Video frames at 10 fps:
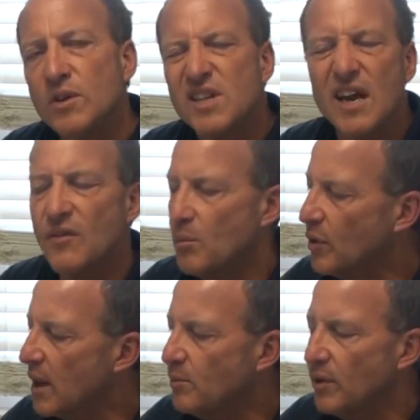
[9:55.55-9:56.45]
it's kind of
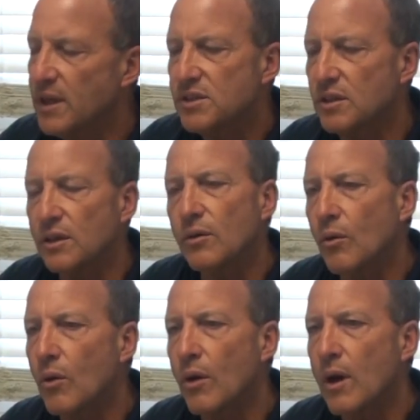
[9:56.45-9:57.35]
a blood blister
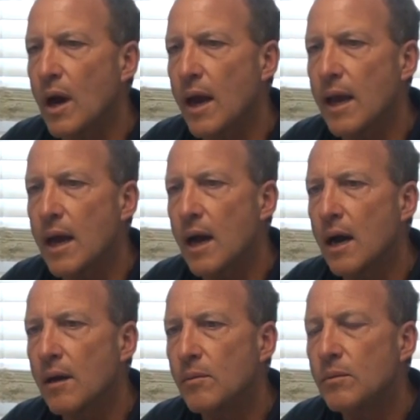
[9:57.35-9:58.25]
or a
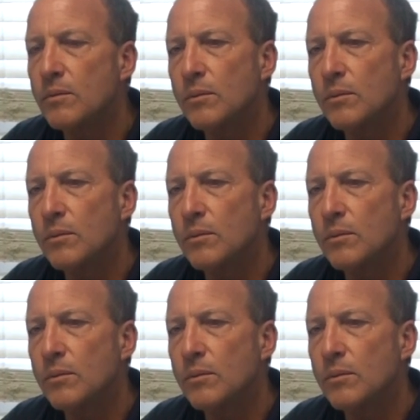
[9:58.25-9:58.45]
uh,